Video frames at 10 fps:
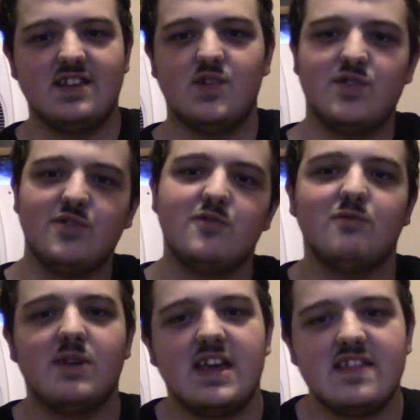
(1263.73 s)
you
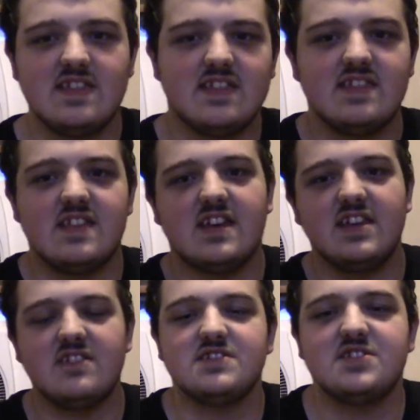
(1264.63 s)
win the
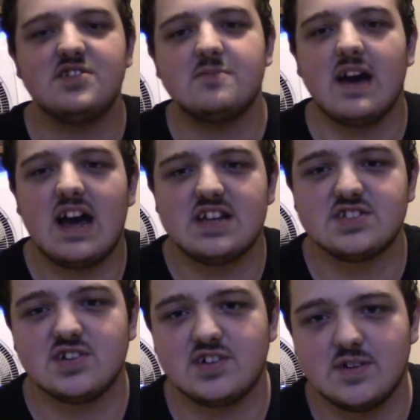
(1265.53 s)
YouTube
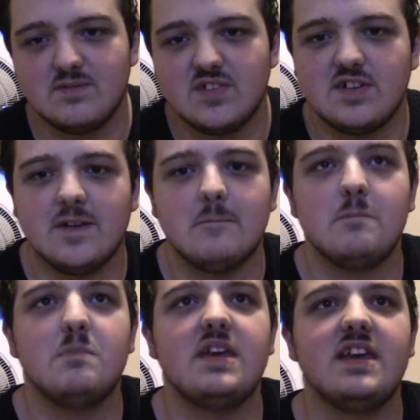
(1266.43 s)
Oscar for
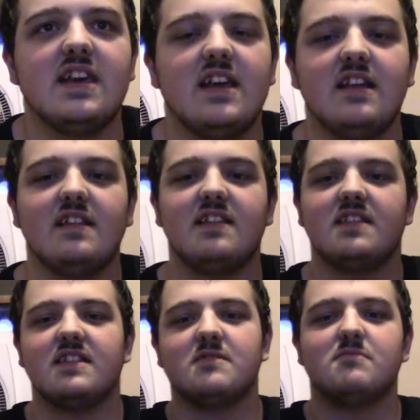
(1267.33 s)

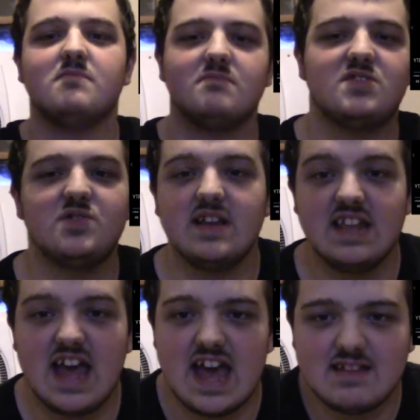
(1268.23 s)
doing
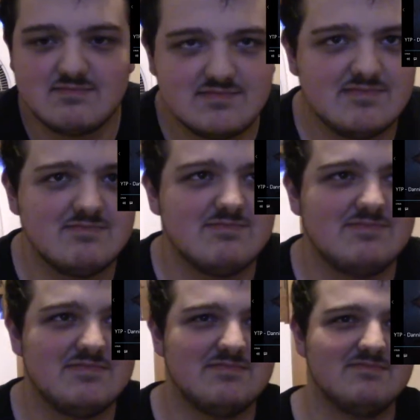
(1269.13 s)
that,
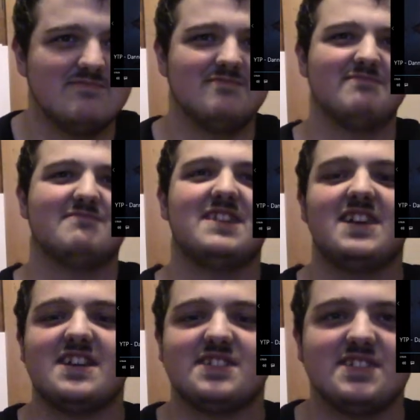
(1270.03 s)
I
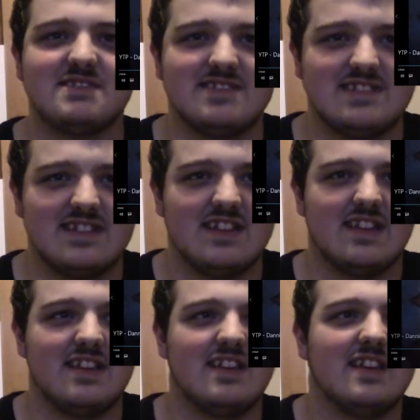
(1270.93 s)
guess.
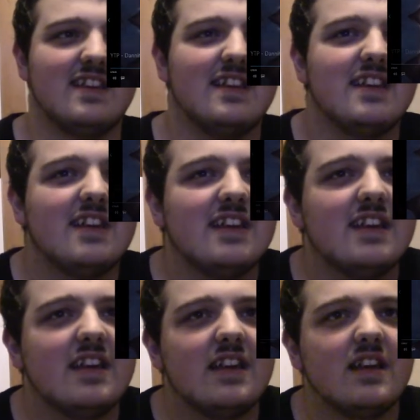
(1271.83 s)
What
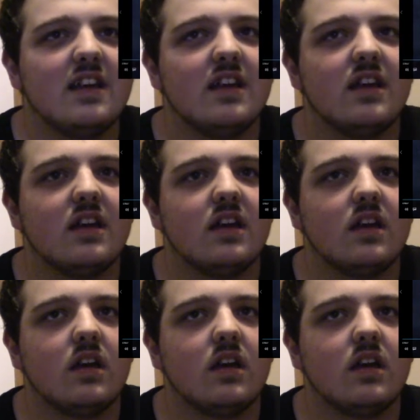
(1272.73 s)
the